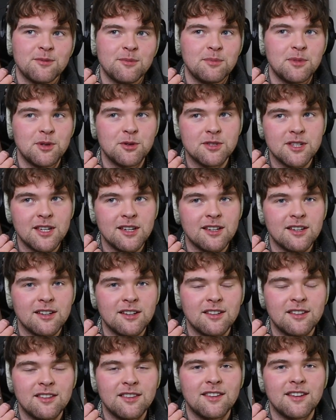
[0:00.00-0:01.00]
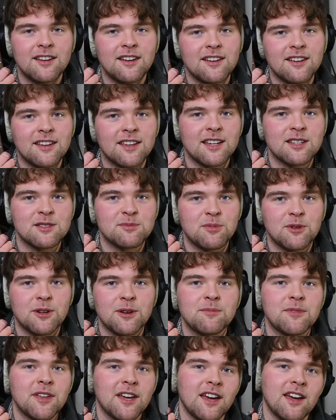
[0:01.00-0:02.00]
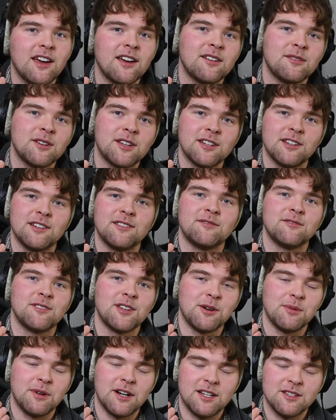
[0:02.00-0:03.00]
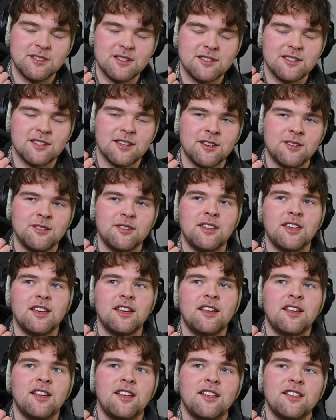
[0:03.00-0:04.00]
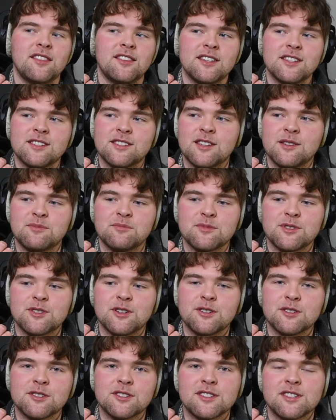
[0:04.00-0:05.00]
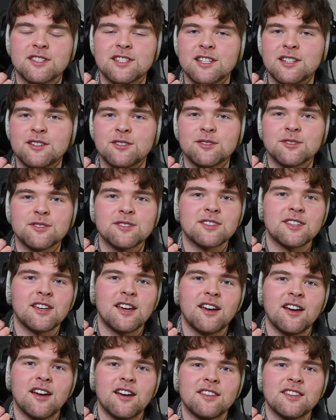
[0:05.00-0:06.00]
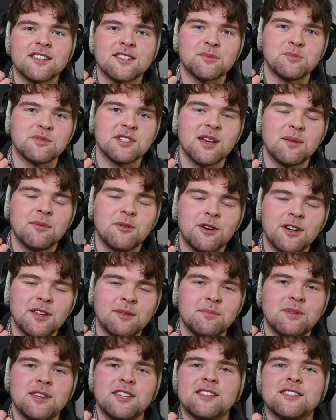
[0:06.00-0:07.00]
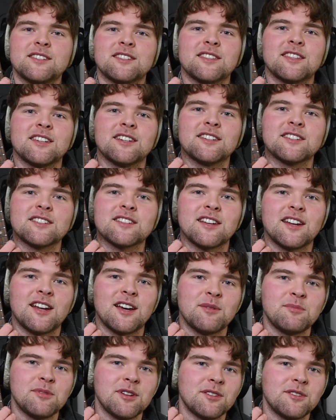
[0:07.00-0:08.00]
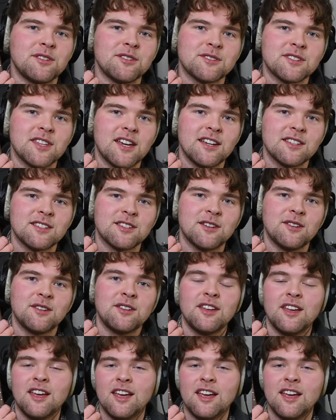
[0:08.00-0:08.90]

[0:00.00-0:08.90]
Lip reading: music that gets put up there and nowhere else. So there's some songs and singles, there's some demo EPs and things, and I upload those there. So